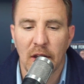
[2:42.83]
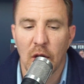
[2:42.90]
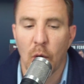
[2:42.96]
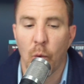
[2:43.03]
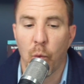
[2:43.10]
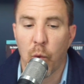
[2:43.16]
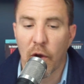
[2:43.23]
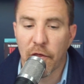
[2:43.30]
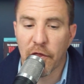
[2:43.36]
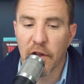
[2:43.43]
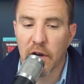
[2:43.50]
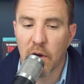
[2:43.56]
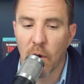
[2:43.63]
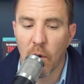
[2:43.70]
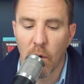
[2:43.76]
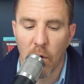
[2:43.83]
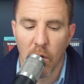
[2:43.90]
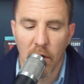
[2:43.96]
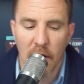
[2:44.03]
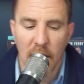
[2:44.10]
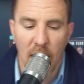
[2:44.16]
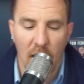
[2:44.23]
with the goal
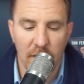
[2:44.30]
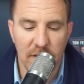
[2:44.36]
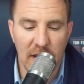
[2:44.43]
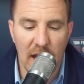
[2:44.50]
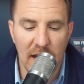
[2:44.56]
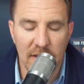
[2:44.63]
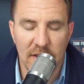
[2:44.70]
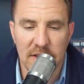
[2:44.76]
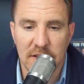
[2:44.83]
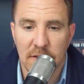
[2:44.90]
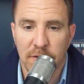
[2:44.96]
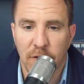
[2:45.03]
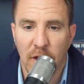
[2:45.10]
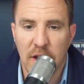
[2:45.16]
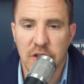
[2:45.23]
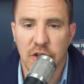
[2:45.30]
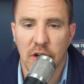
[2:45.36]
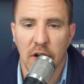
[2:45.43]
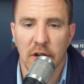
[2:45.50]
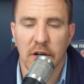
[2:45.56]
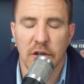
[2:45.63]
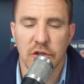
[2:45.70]
of getting this inflation
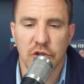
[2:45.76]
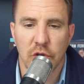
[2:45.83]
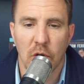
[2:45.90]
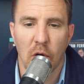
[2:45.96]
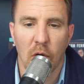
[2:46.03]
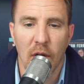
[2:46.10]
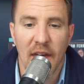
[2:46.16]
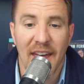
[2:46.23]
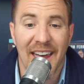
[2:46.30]
under control.